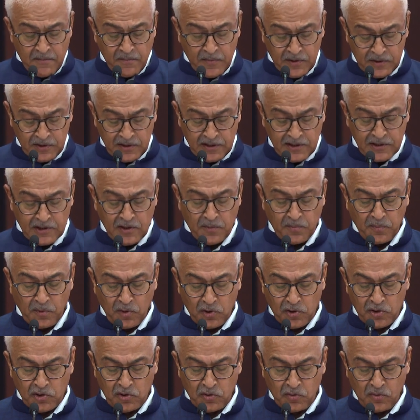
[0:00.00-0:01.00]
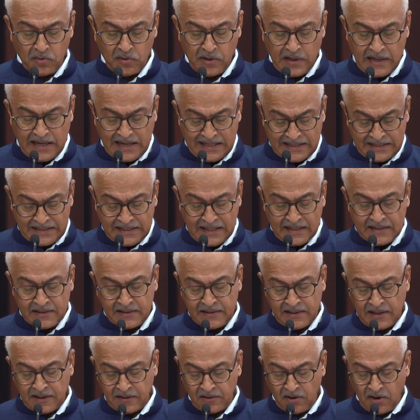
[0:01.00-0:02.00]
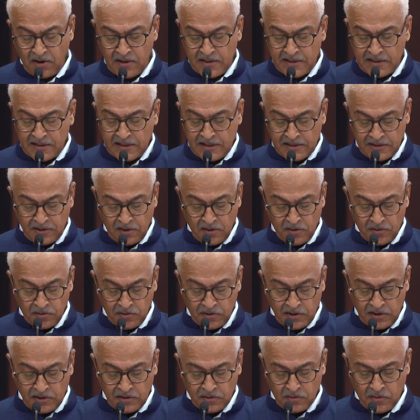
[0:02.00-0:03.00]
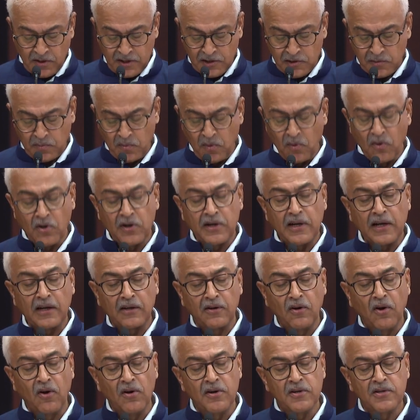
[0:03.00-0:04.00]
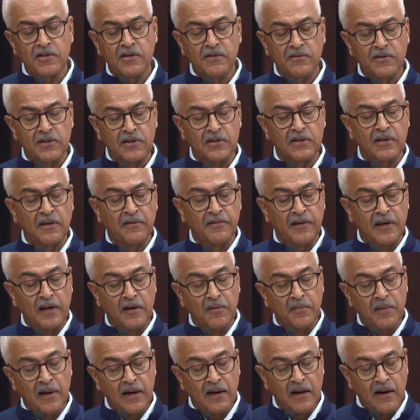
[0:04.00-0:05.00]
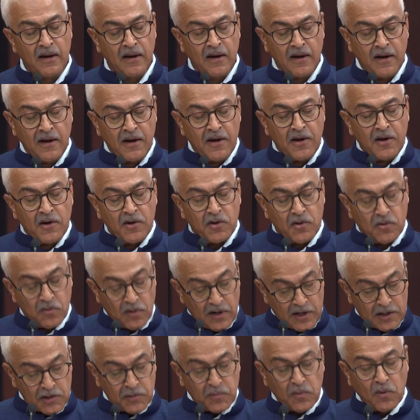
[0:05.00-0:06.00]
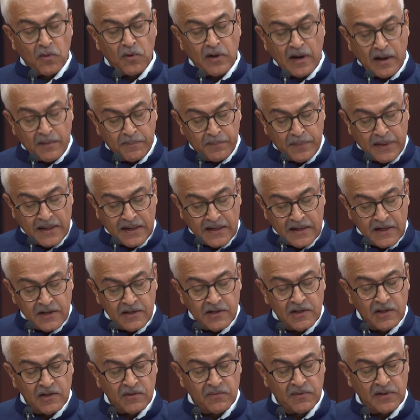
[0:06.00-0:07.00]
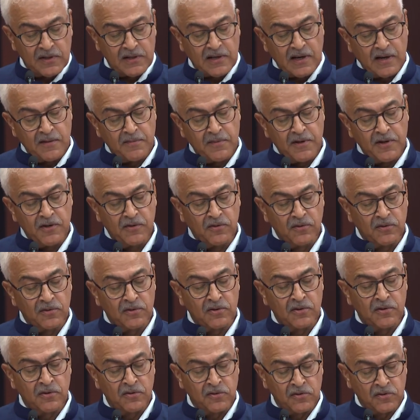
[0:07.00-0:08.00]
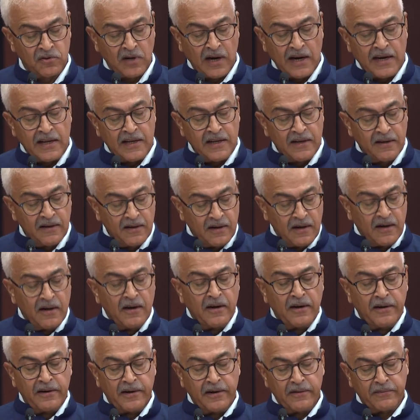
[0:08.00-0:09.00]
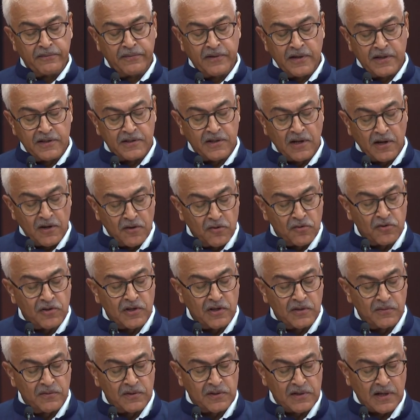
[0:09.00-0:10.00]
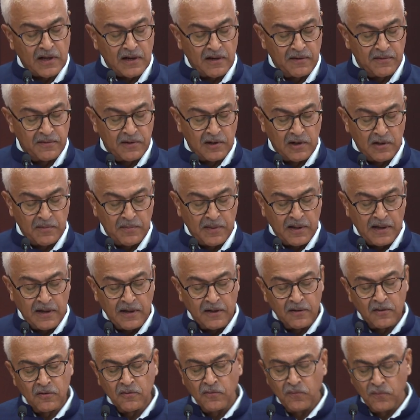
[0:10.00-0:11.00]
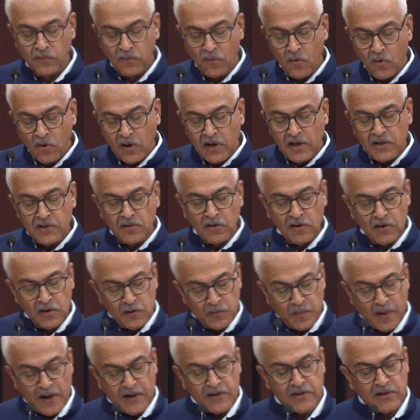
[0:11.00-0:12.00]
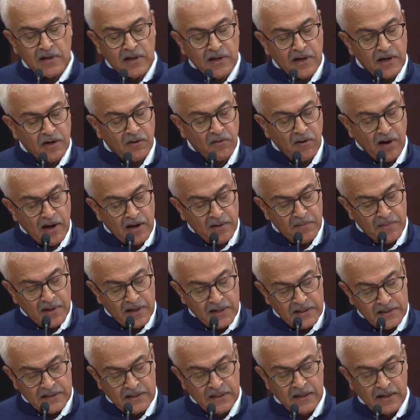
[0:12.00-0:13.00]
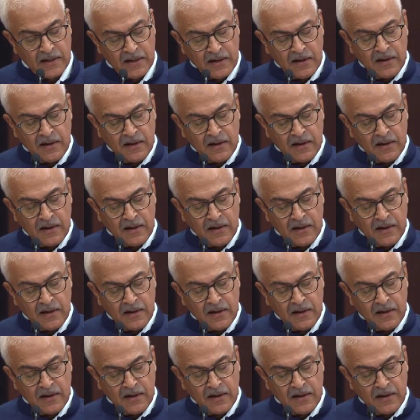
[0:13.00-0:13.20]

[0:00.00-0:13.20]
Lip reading: Mission is supposed to assess technological solutions, to explore technology which is available, to explore applications which can be used, to study different solutions which are available, and to focus on special requirements